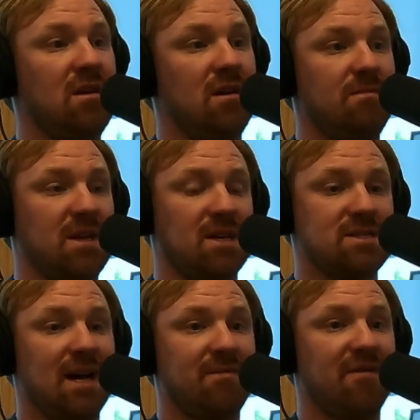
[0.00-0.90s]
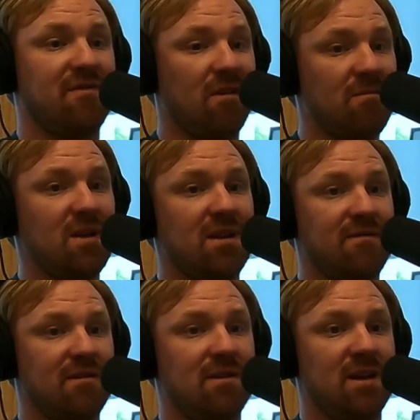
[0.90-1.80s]
because I'm a firm
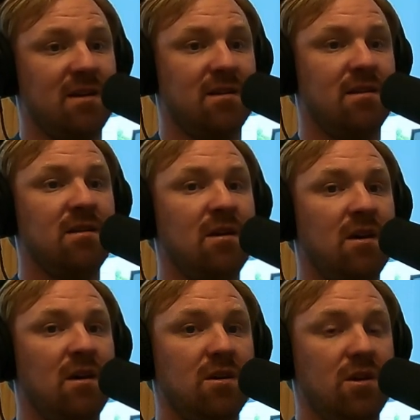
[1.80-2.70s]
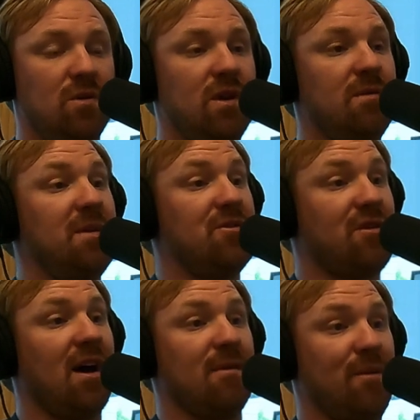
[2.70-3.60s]
believer in you need to be
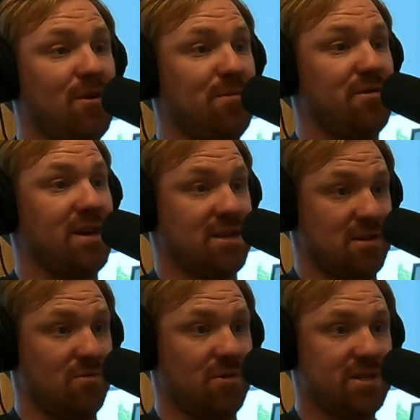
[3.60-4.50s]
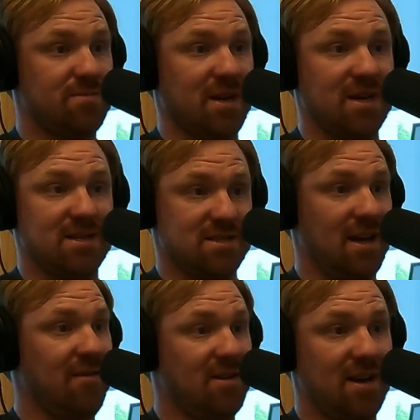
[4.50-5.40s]
trying multiple things at once, because
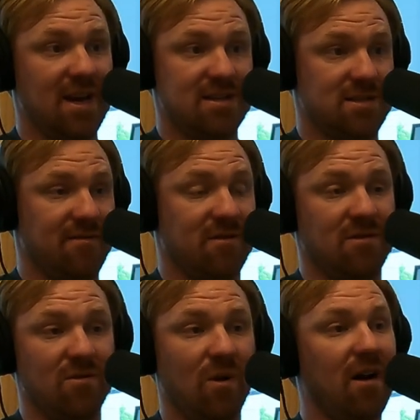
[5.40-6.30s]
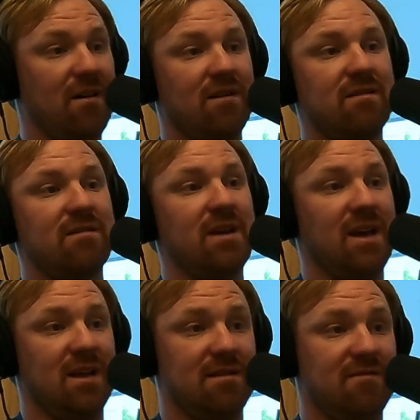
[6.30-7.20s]
every day is different on the water
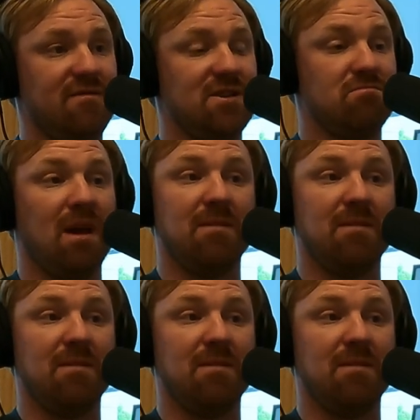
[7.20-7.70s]
and the fish may be